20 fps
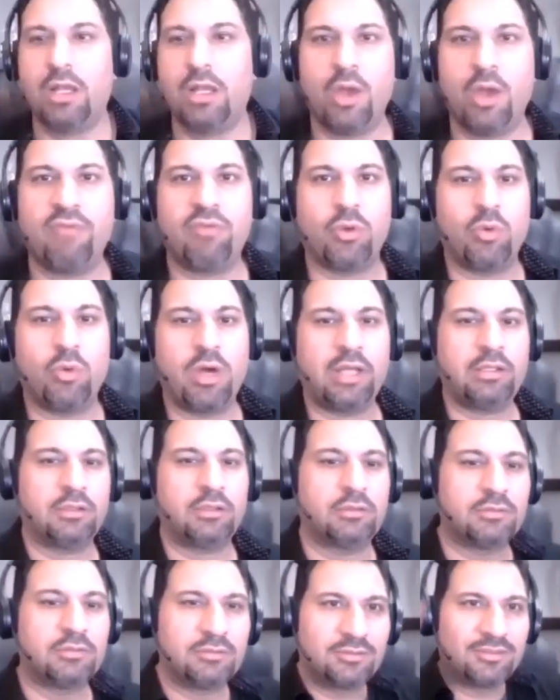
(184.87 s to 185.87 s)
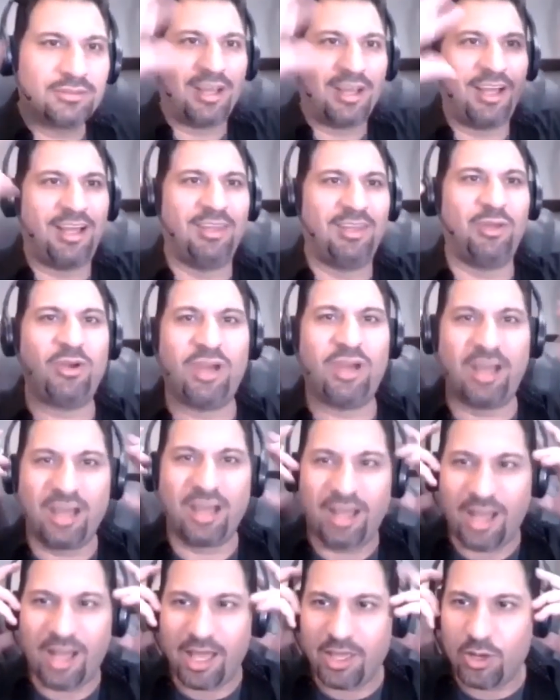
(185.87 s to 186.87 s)
Hello, everyone. Hello.
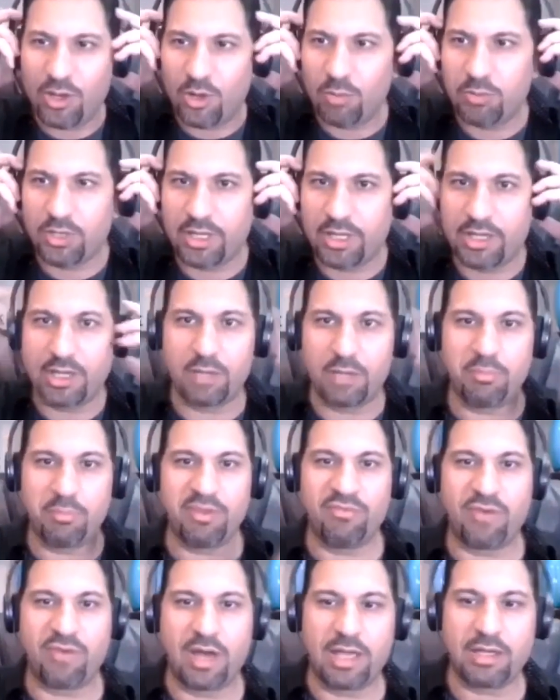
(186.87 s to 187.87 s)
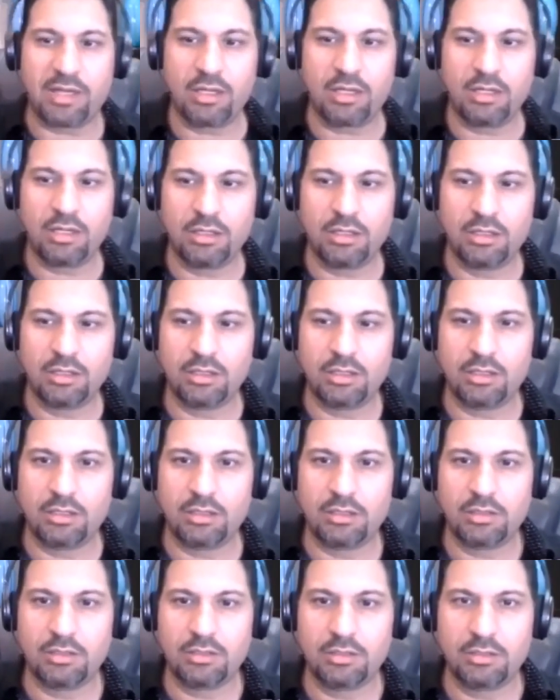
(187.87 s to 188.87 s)
Hello. I, hope you can hear me fine.
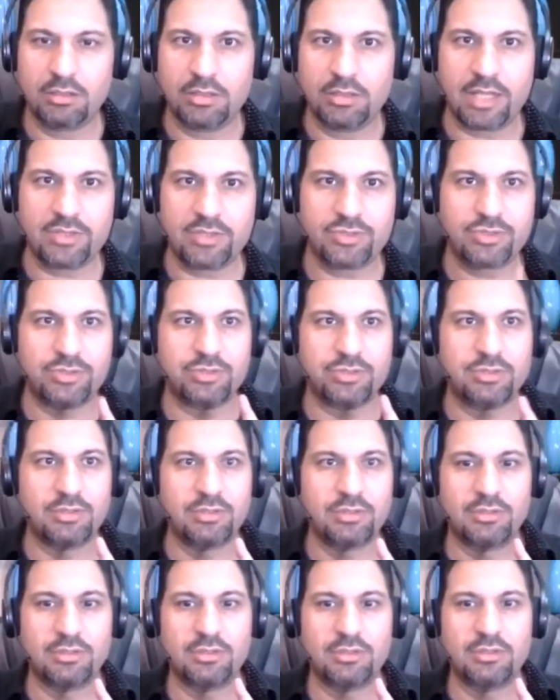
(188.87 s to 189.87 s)
Yes?